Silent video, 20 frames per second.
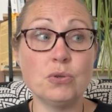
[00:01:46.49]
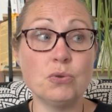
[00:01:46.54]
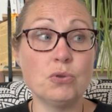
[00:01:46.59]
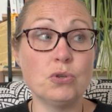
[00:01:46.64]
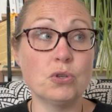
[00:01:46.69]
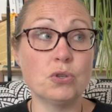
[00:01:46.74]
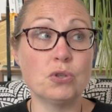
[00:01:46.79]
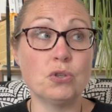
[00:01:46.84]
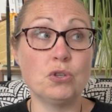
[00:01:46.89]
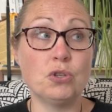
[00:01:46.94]

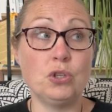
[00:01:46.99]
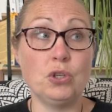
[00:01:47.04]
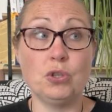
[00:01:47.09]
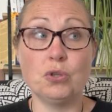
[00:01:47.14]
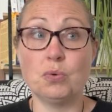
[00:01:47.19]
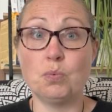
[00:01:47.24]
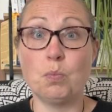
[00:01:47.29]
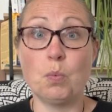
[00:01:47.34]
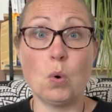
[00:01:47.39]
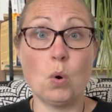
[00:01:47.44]

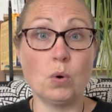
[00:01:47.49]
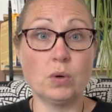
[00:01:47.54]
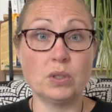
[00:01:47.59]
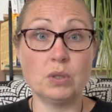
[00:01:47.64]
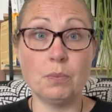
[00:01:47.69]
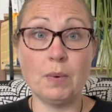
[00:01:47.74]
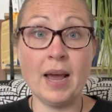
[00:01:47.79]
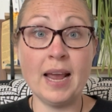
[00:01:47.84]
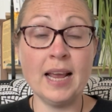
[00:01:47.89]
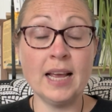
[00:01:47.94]
just walked
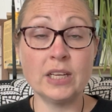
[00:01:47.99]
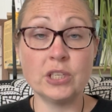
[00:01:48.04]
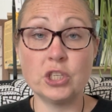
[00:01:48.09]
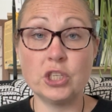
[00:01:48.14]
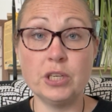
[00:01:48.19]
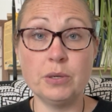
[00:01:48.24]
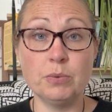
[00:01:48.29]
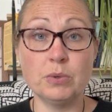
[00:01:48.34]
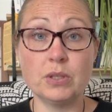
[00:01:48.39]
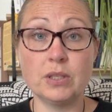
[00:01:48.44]
away, and
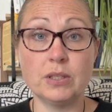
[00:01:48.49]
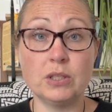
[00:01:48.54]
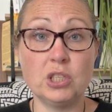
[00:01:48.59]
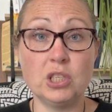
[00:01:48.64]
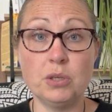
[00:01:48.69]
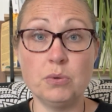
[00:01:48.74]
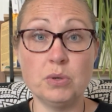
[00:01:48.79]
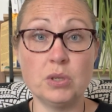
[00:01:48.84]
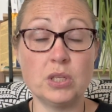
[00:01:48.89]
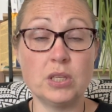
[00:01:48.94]
she
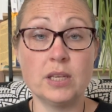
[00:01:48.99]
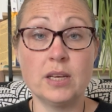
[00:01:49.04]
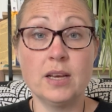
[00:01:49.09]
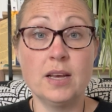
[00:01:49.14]
was